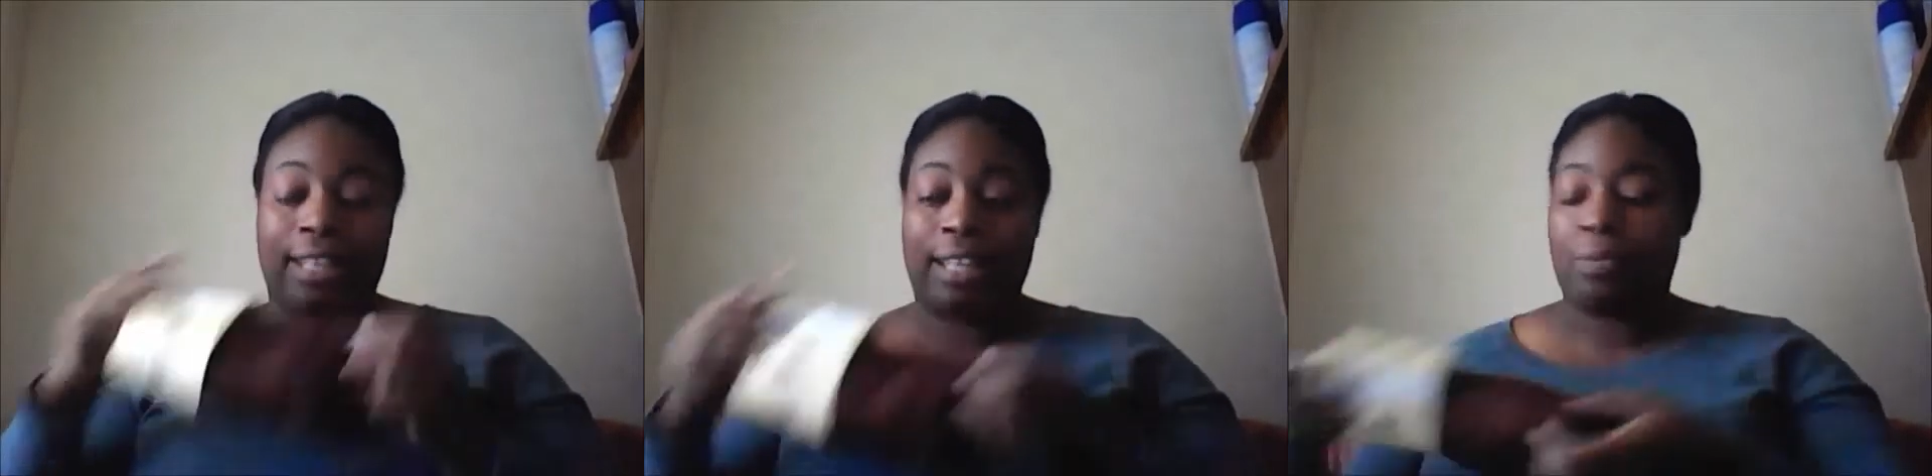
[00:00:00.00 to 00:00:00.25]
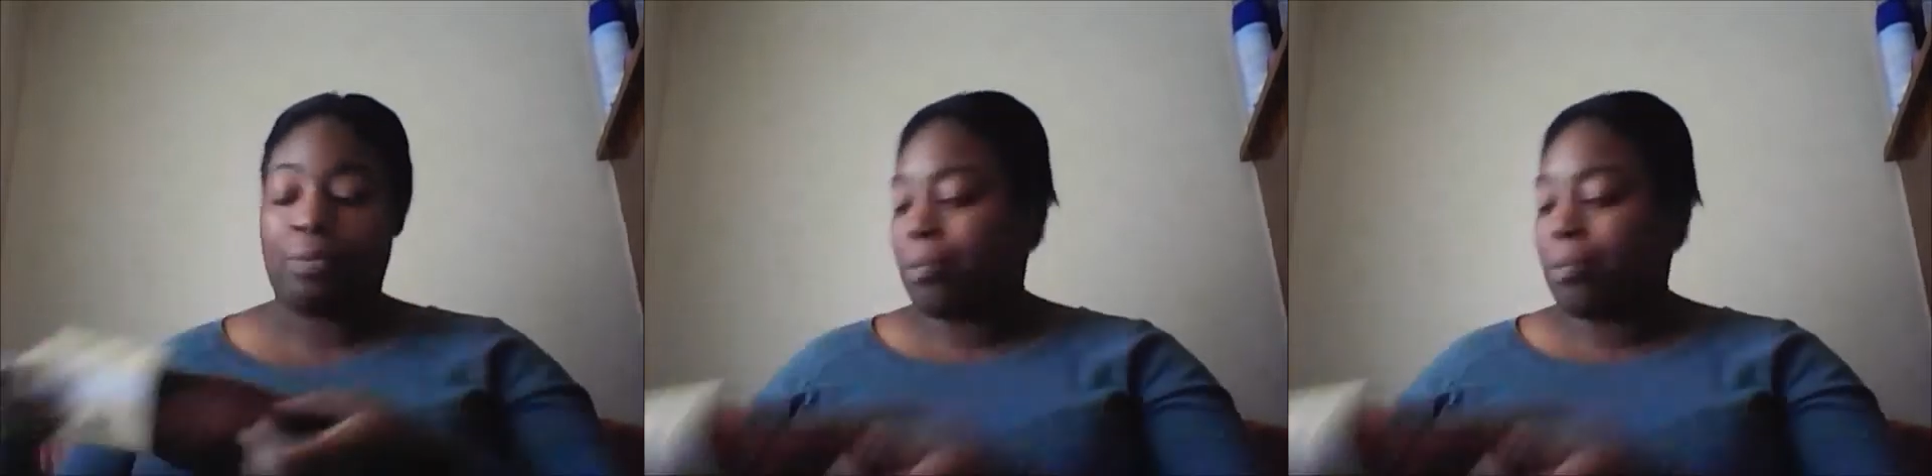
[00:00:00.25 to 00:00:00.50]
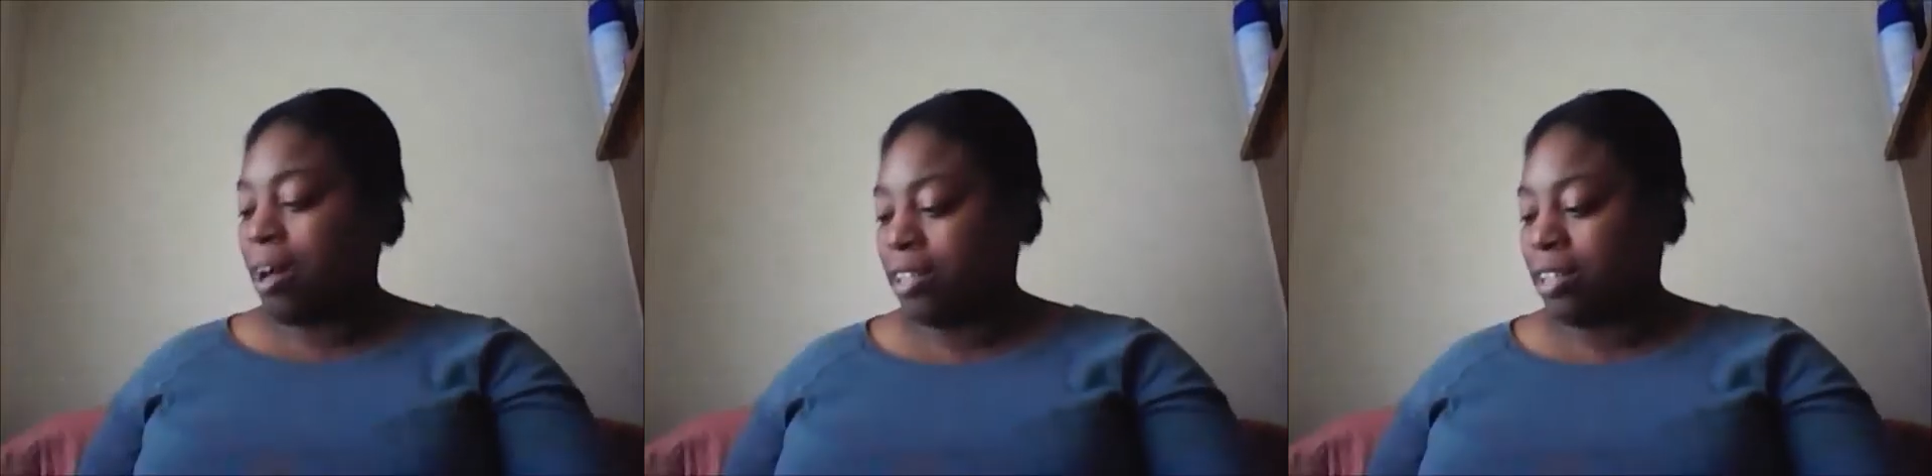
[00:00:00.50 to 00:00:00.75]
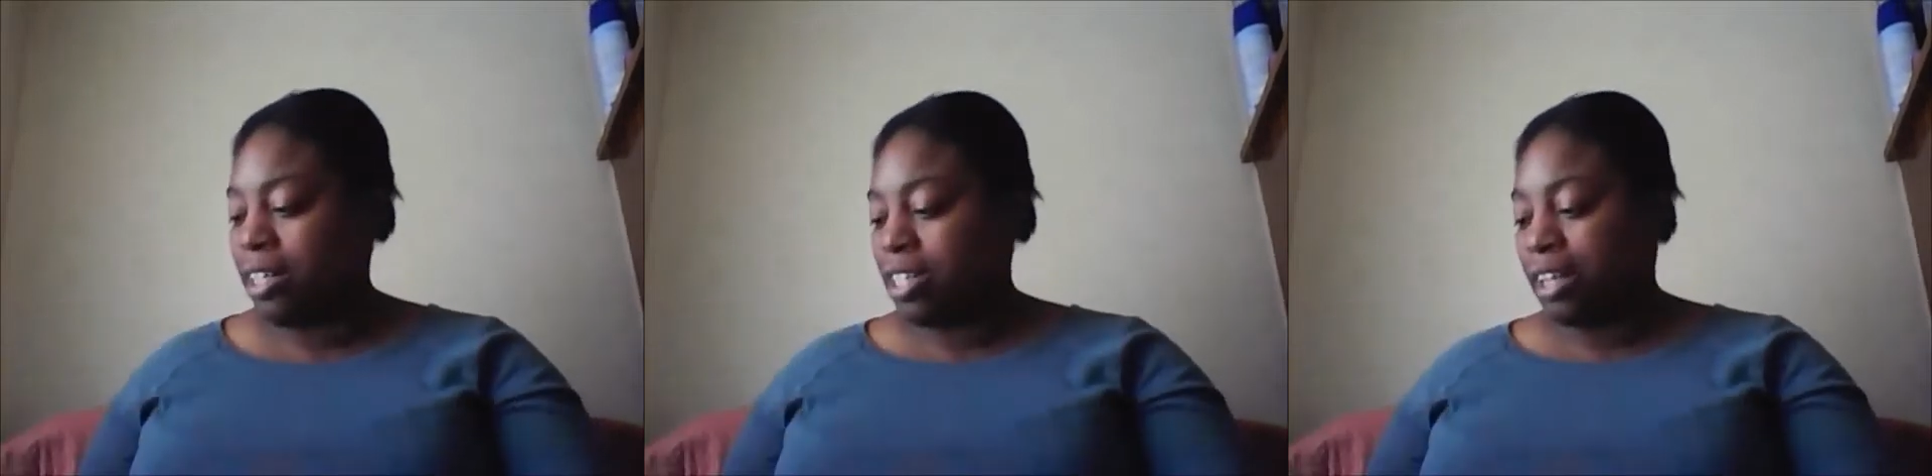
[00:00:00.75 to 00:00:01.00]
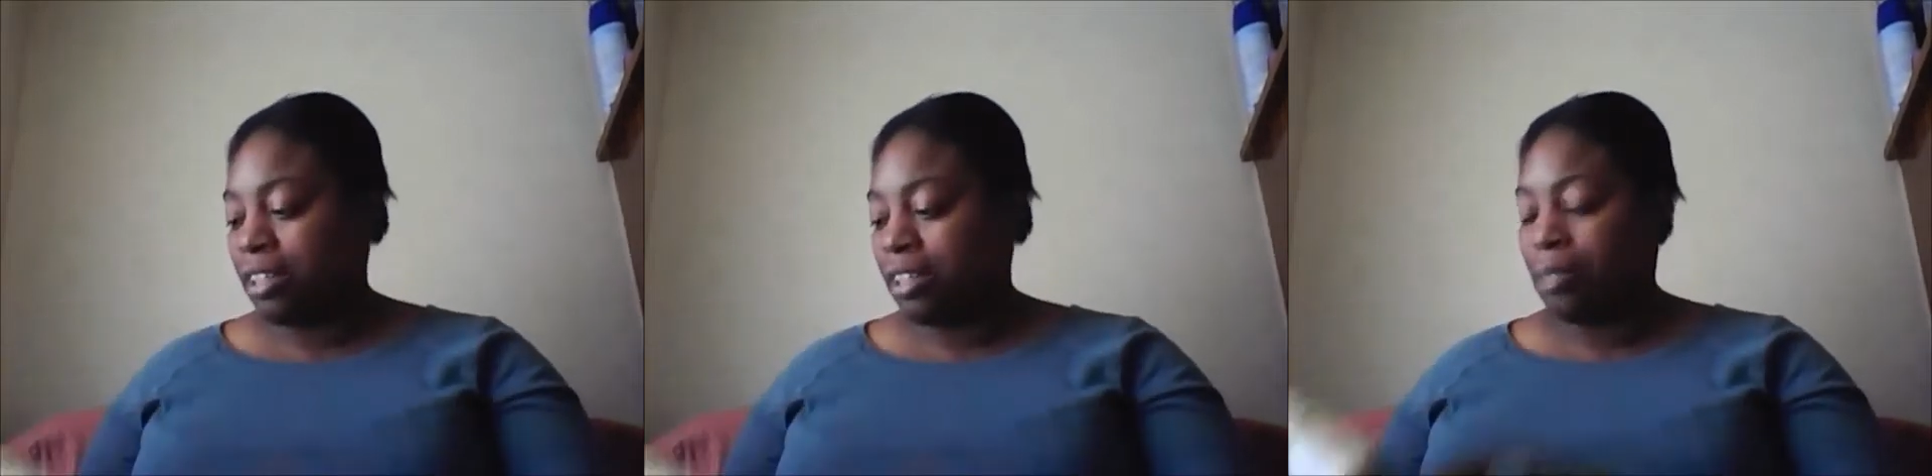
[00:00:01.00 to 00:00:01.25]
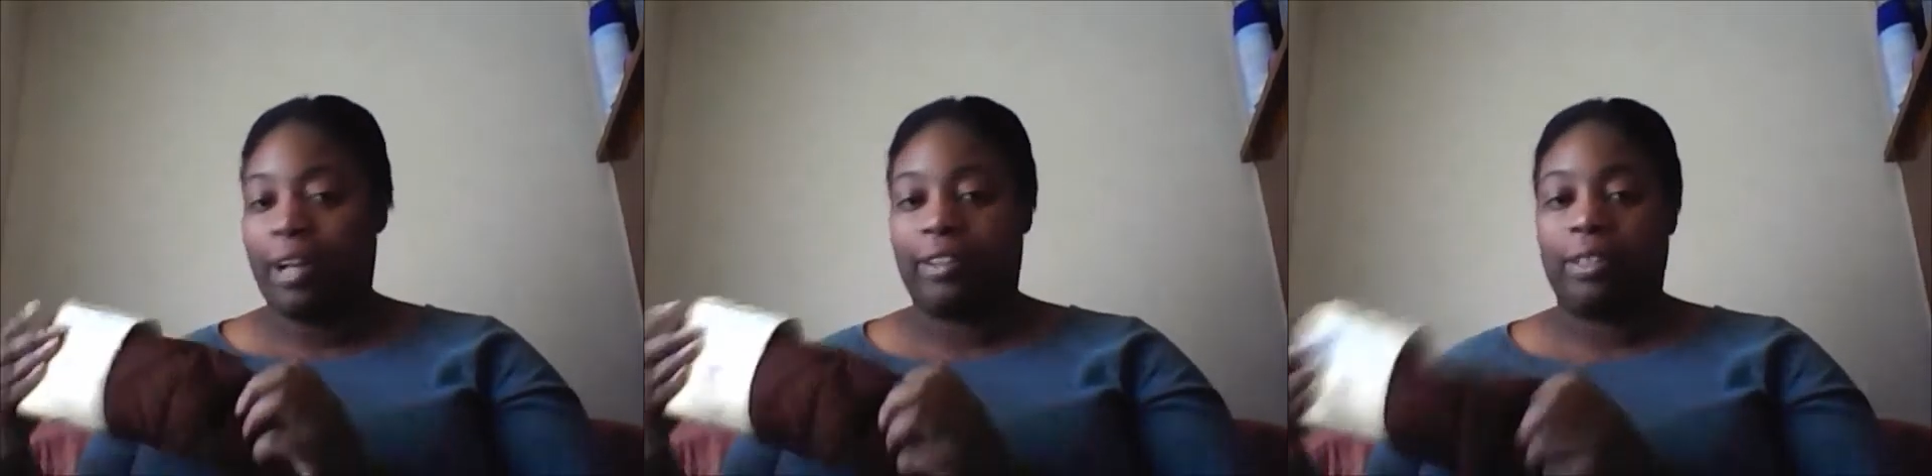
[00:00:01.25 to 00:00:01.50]
That's what I'm calling it,
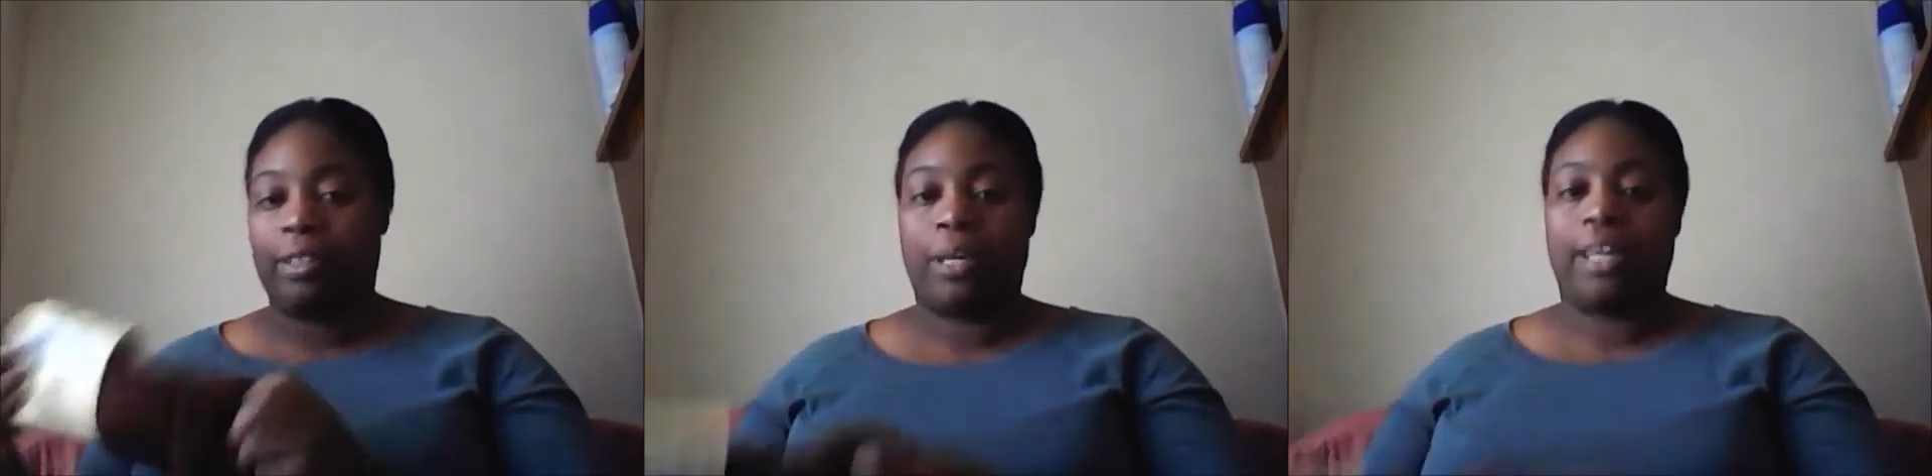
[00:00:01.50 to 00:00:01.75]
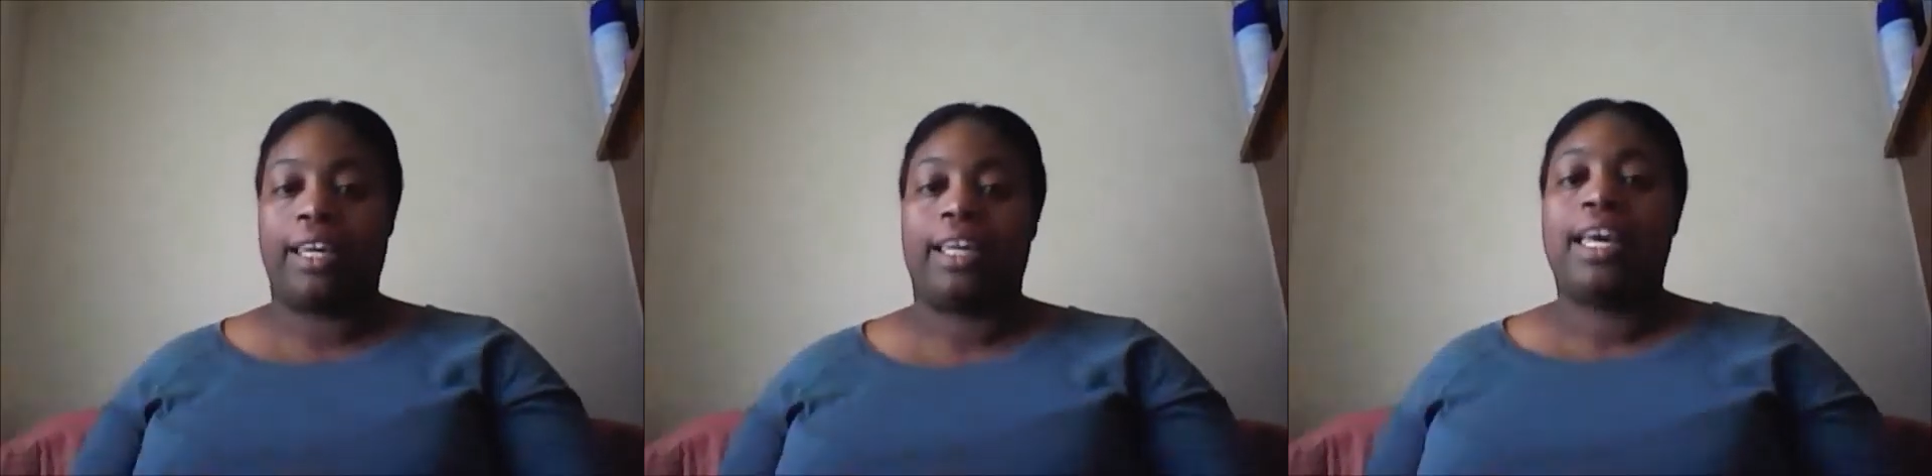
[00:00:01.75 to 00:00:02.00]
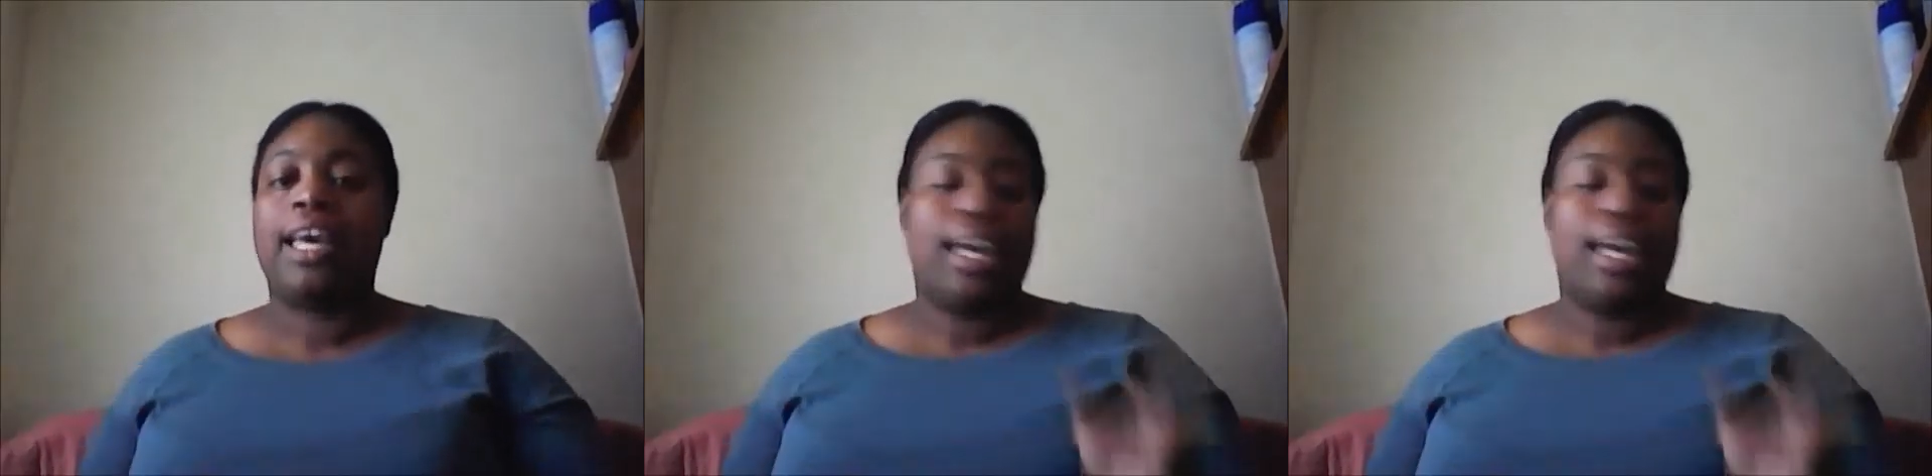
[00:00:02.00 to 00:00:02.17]
chocolate brown and pink.